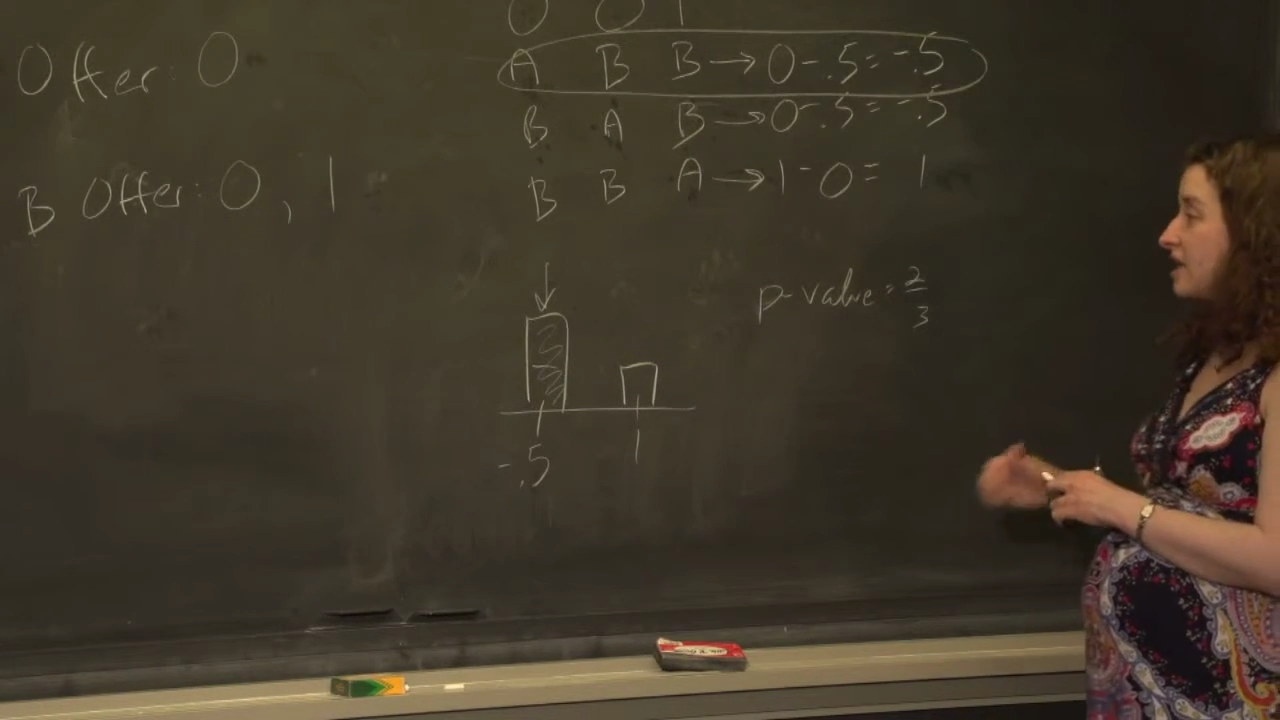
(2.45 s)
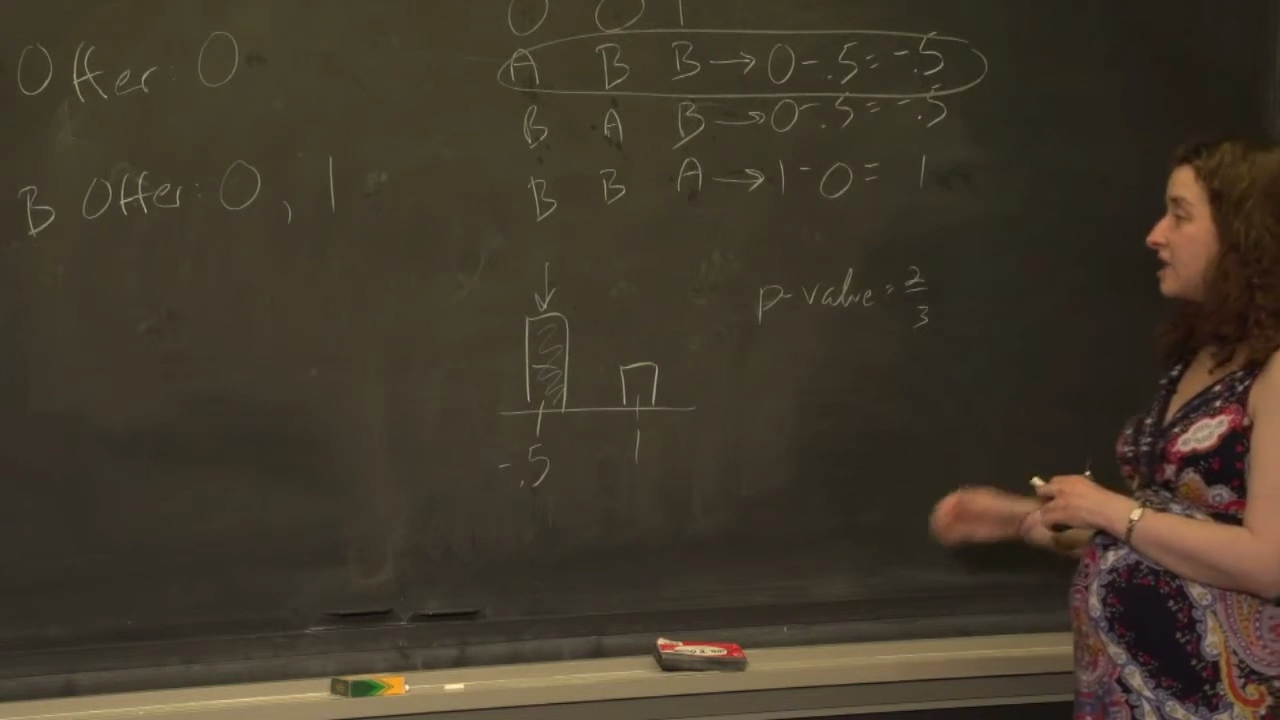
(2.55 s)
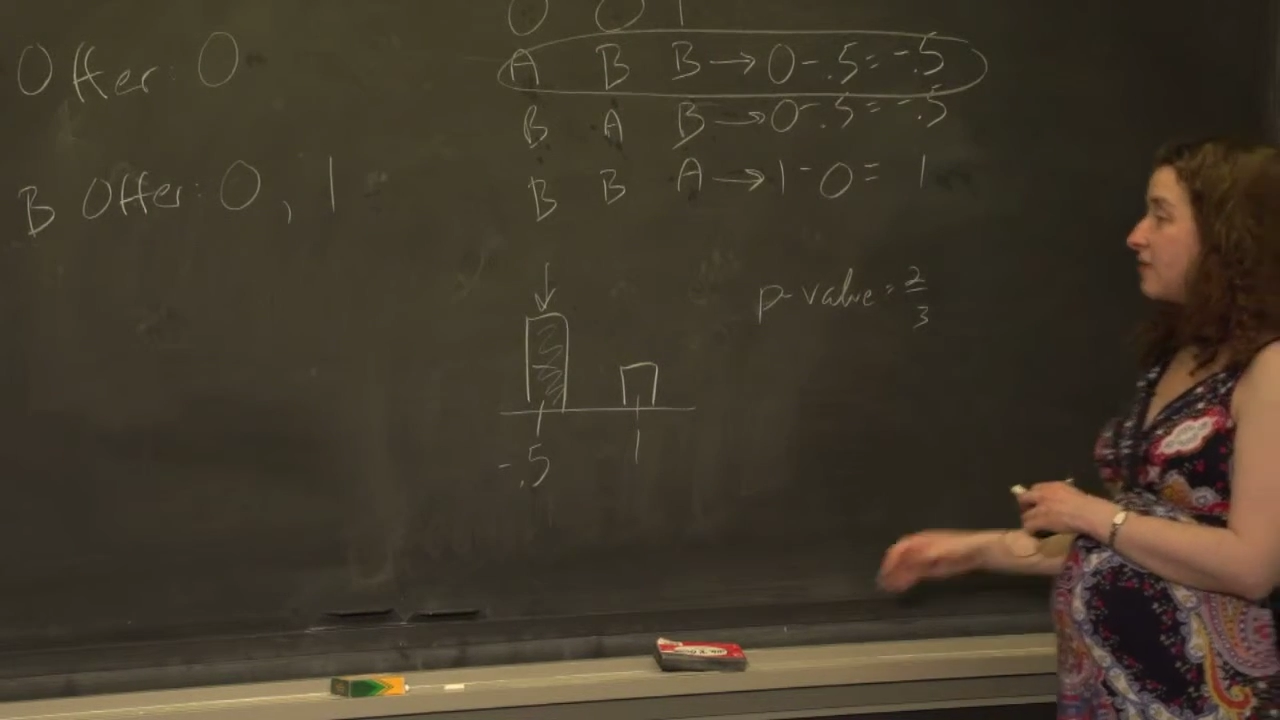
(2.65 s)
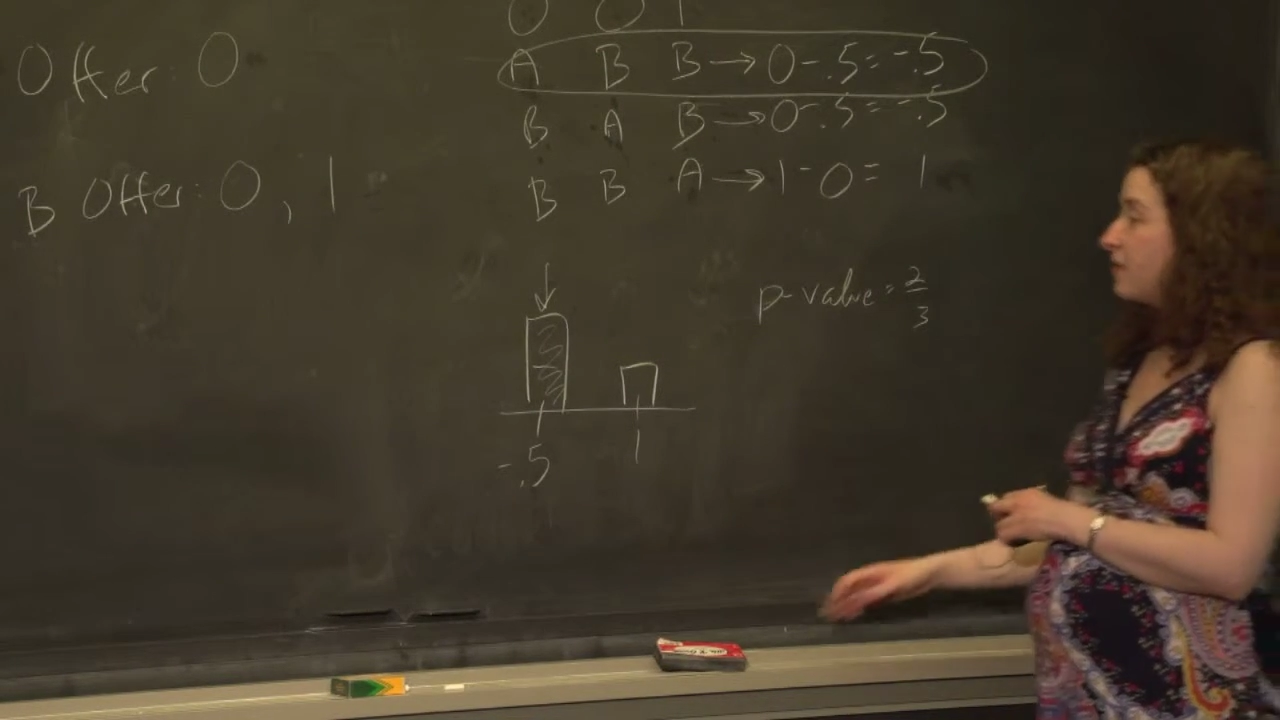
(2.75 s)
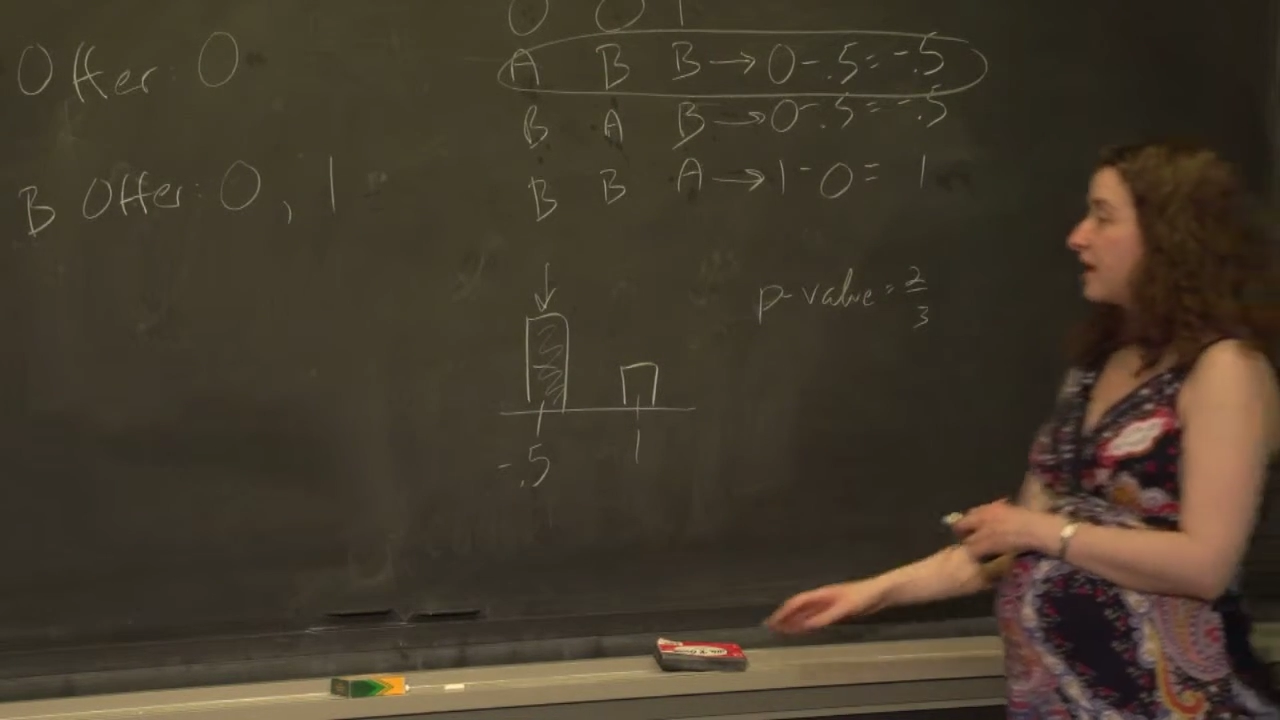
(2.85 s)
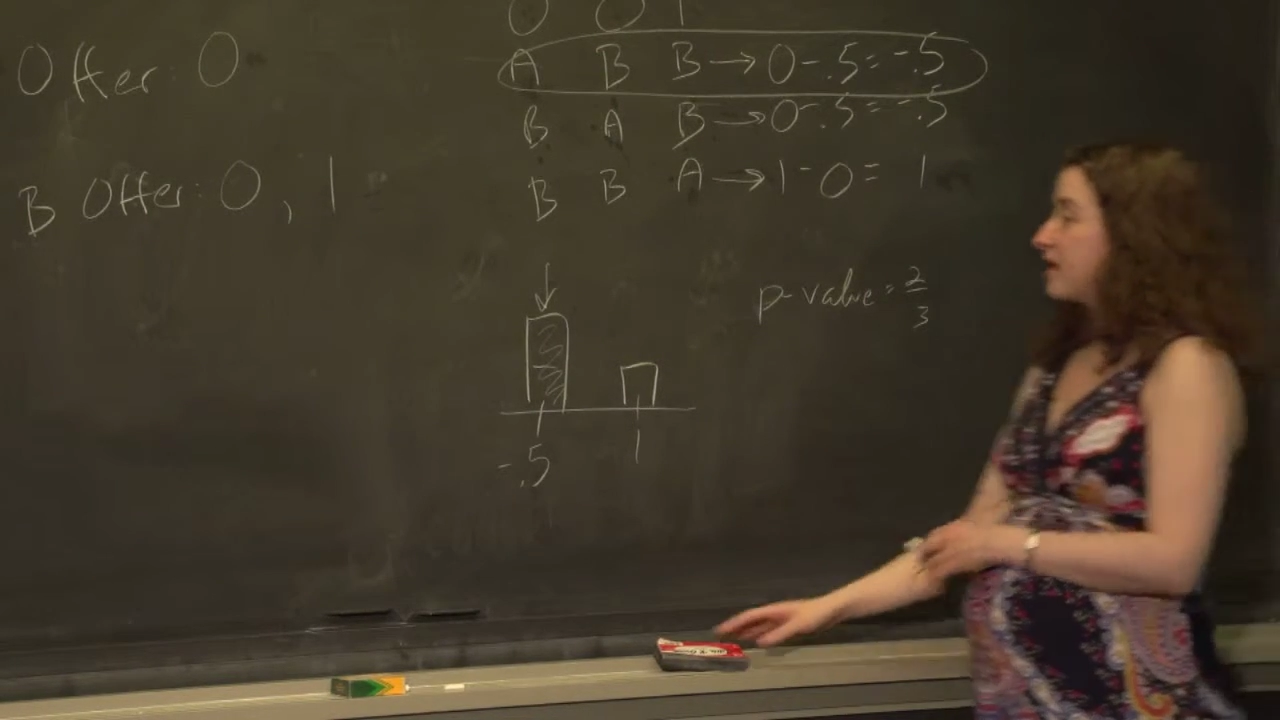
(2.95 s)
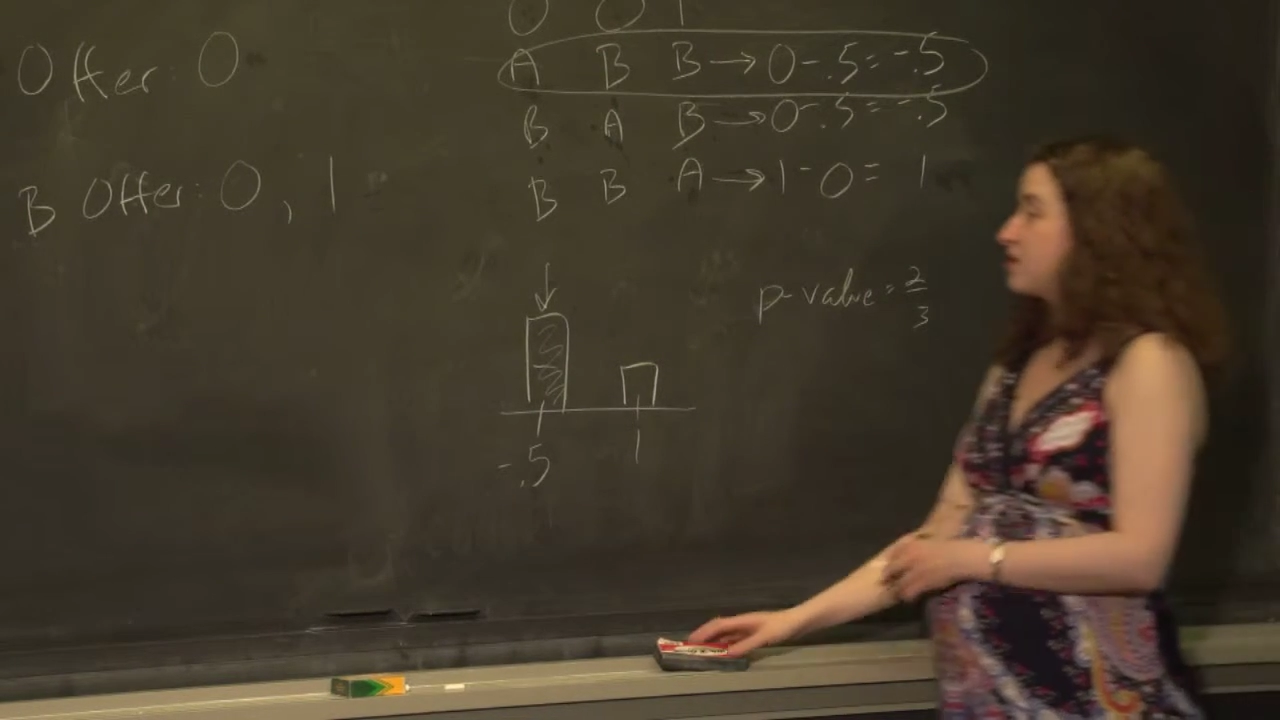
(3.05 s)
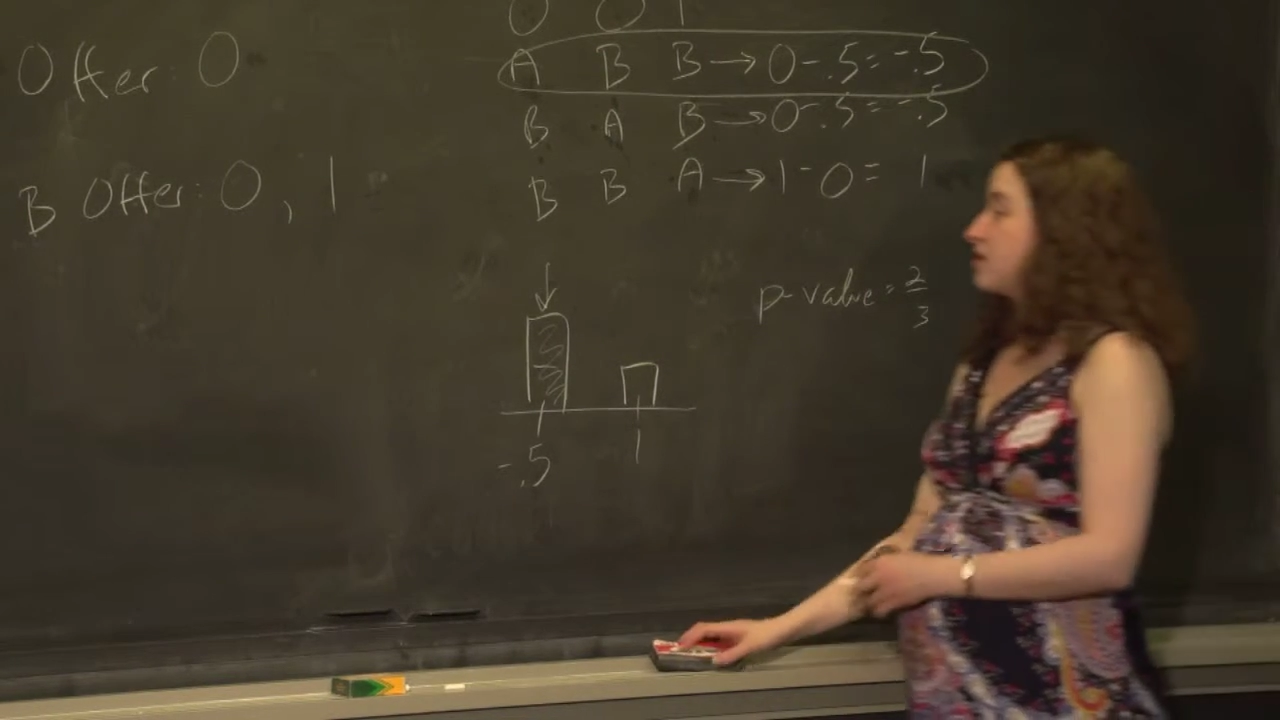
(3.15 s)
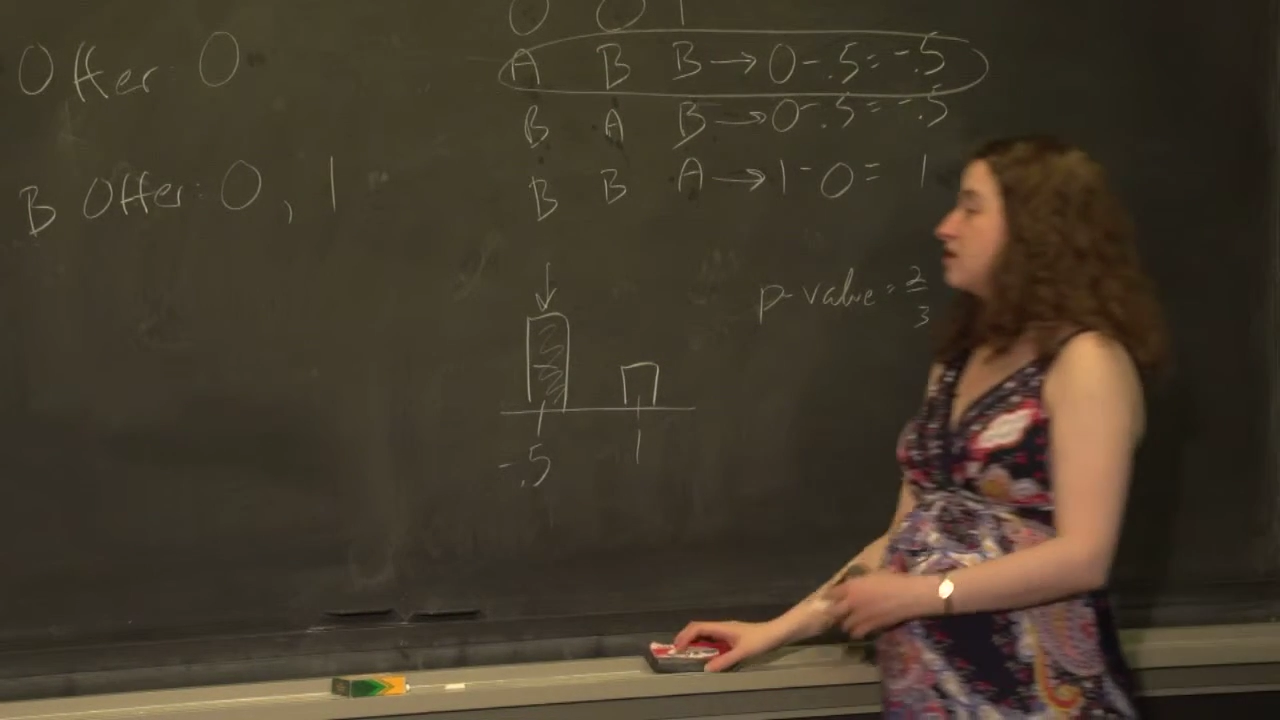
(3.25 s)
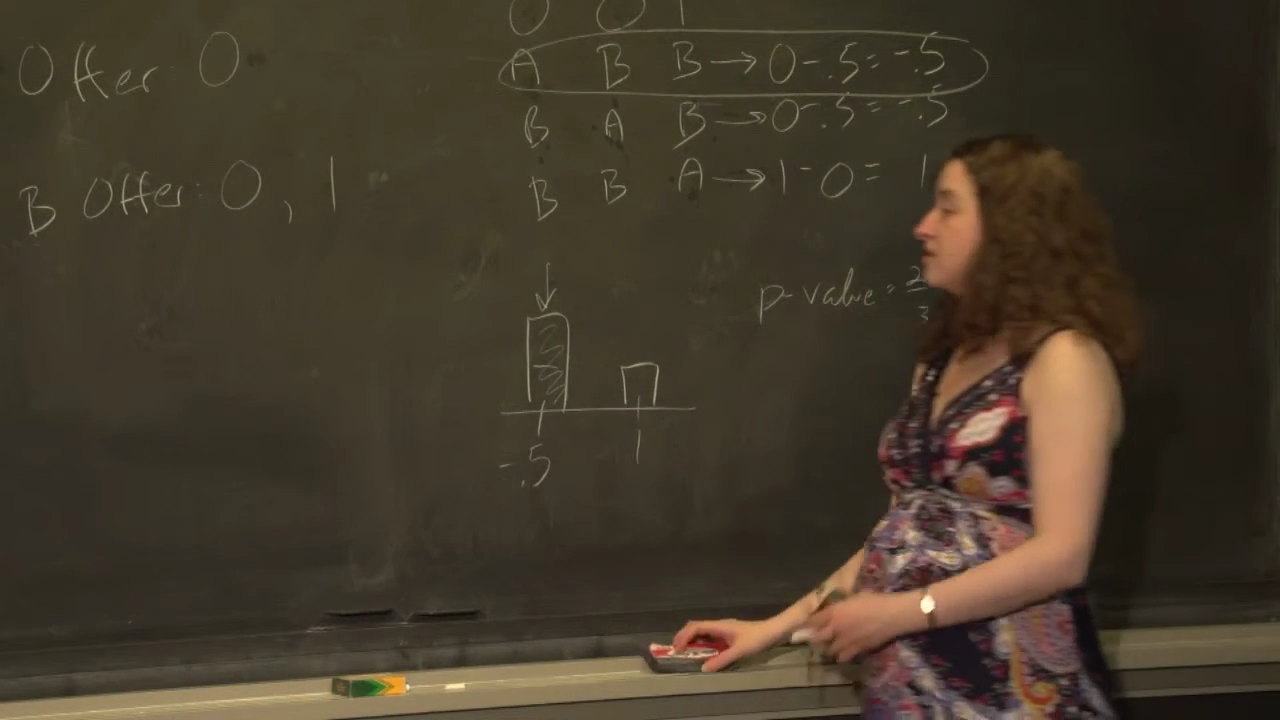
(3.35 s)
different
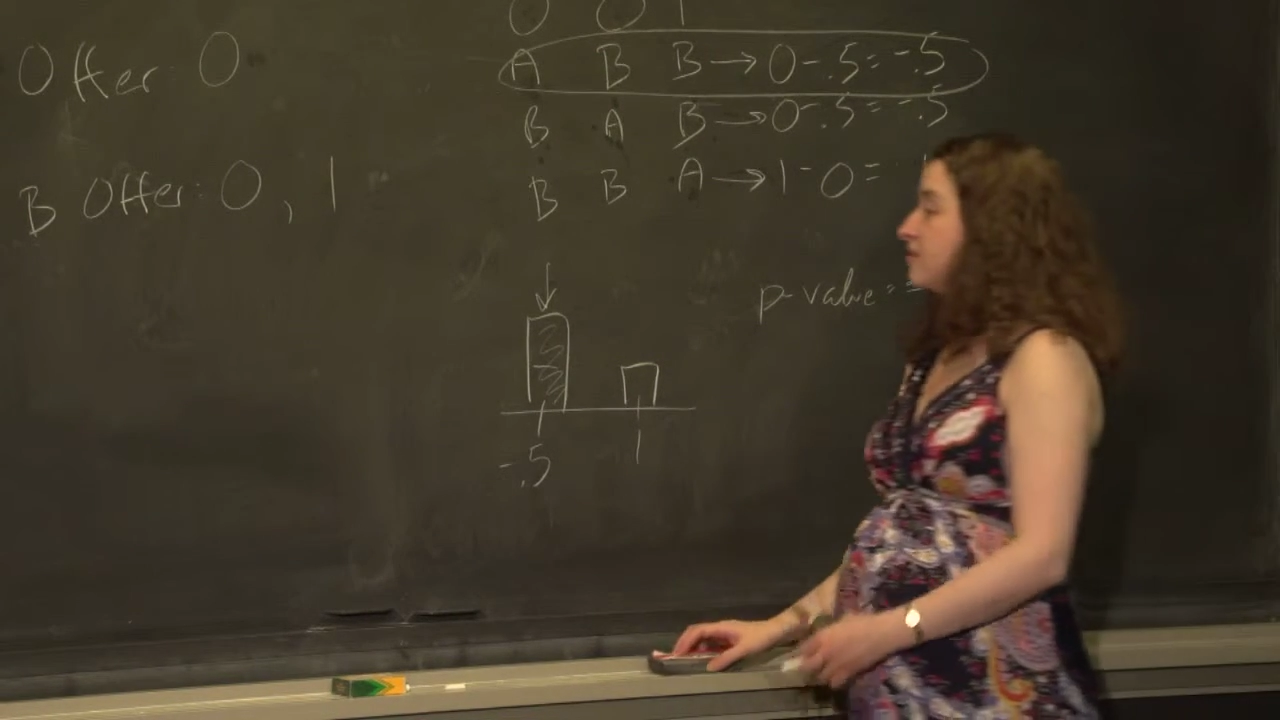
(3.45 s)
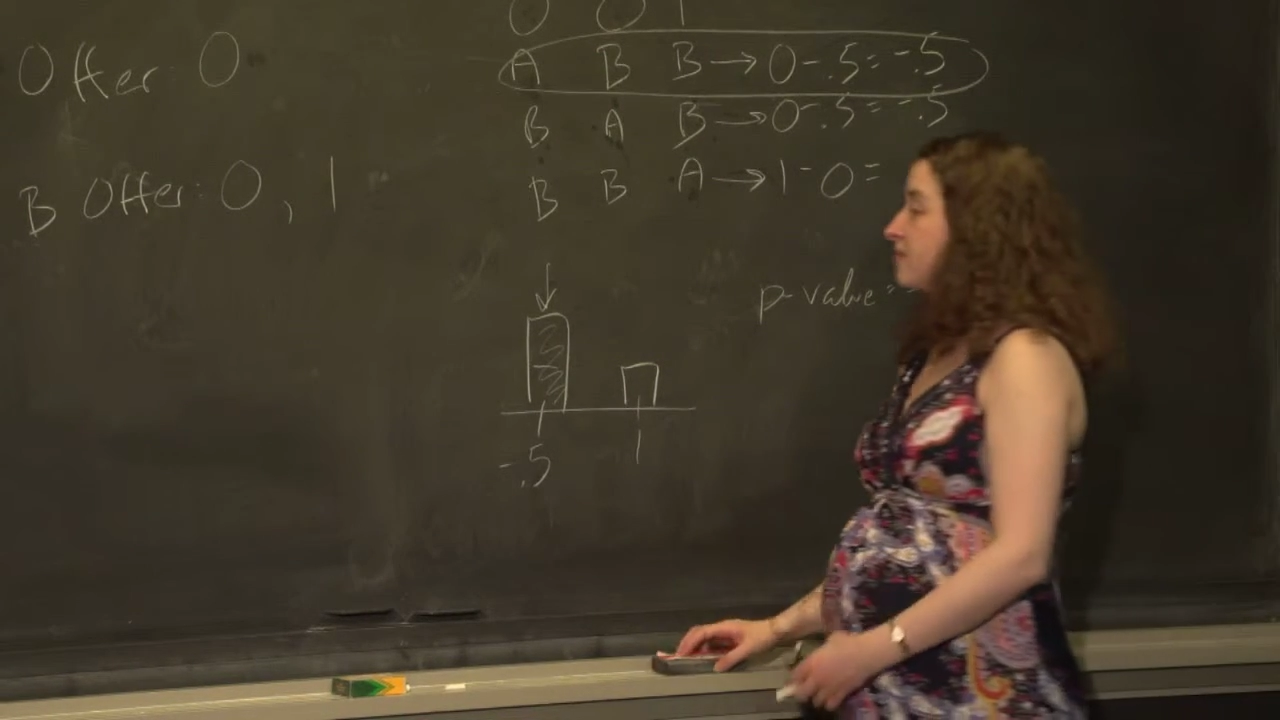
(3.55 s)
answer